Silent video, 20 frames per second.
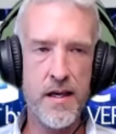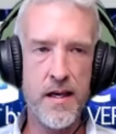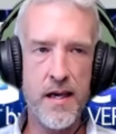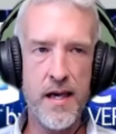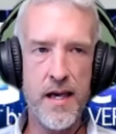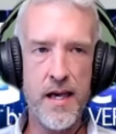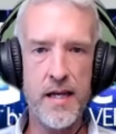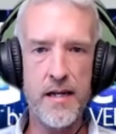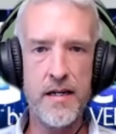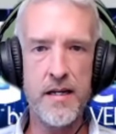
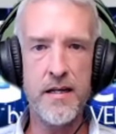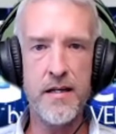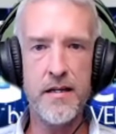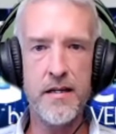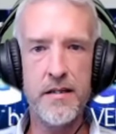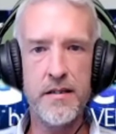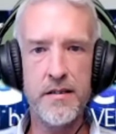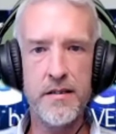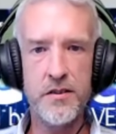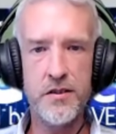And
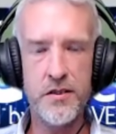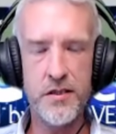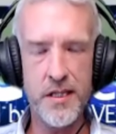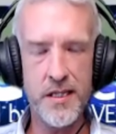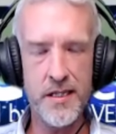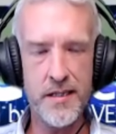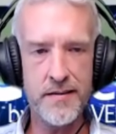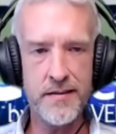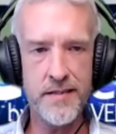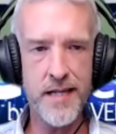
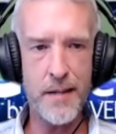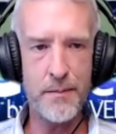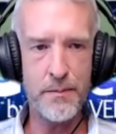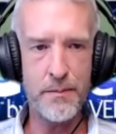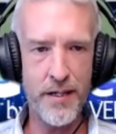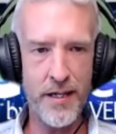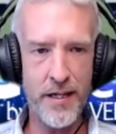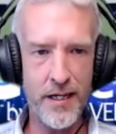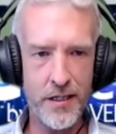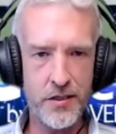she is that
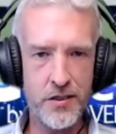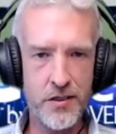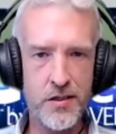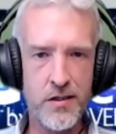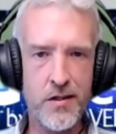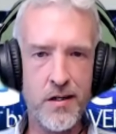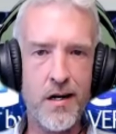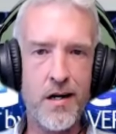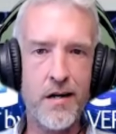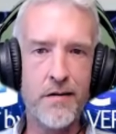
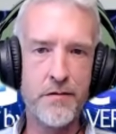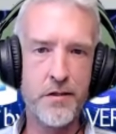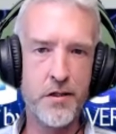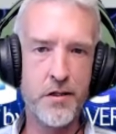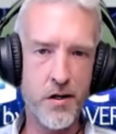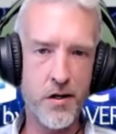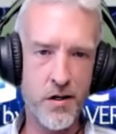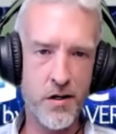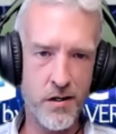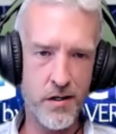picture of
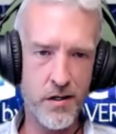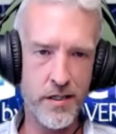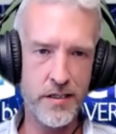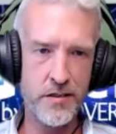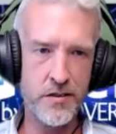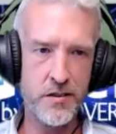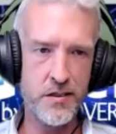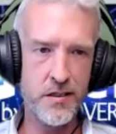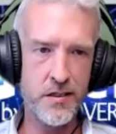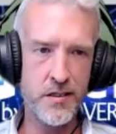
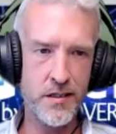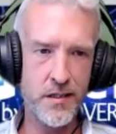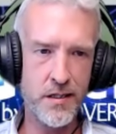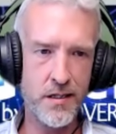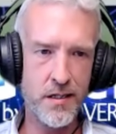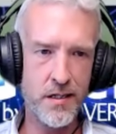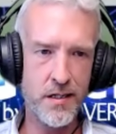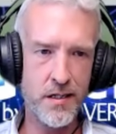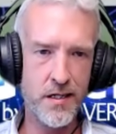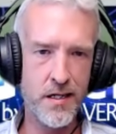courage,
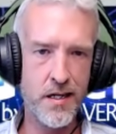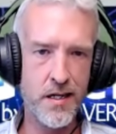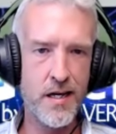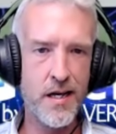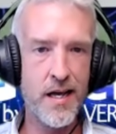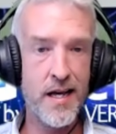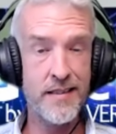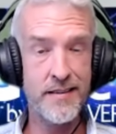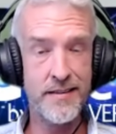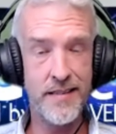
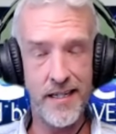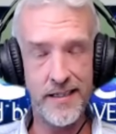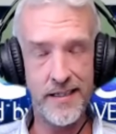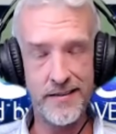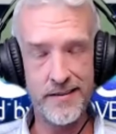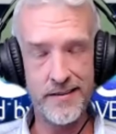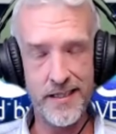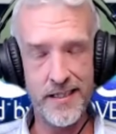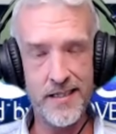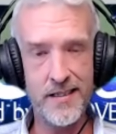as I
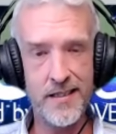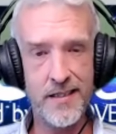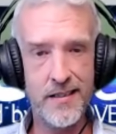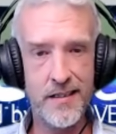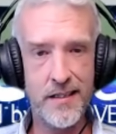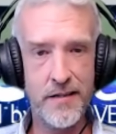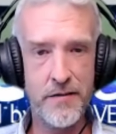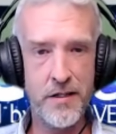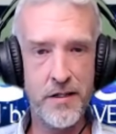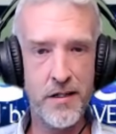see it,
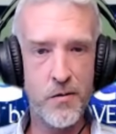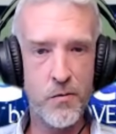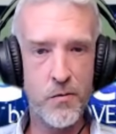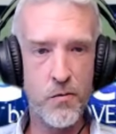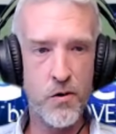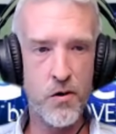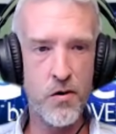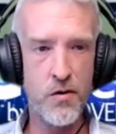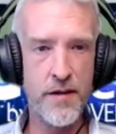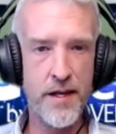and living in a
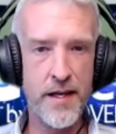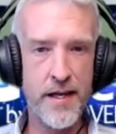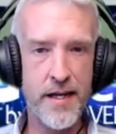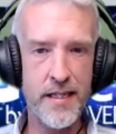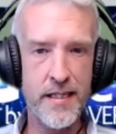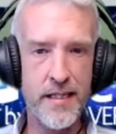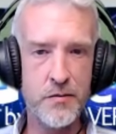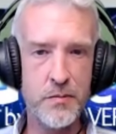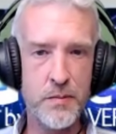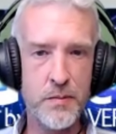world that
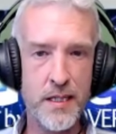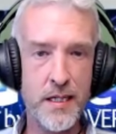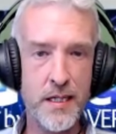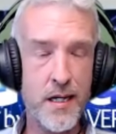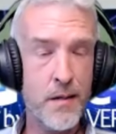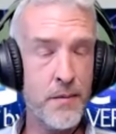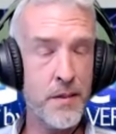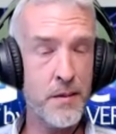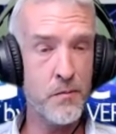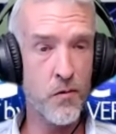is
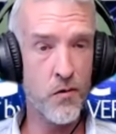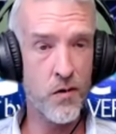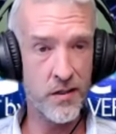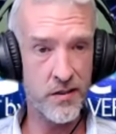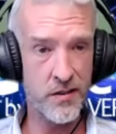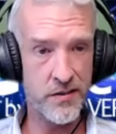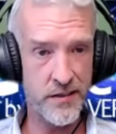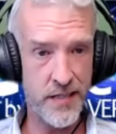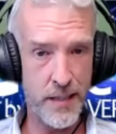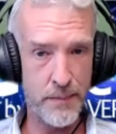becoming more
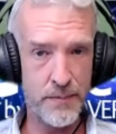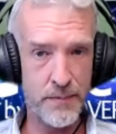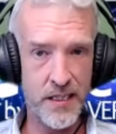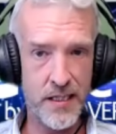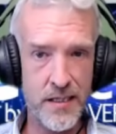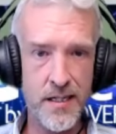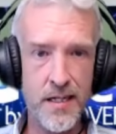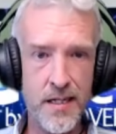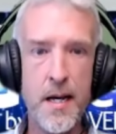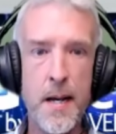
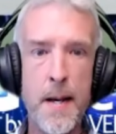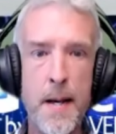accepting,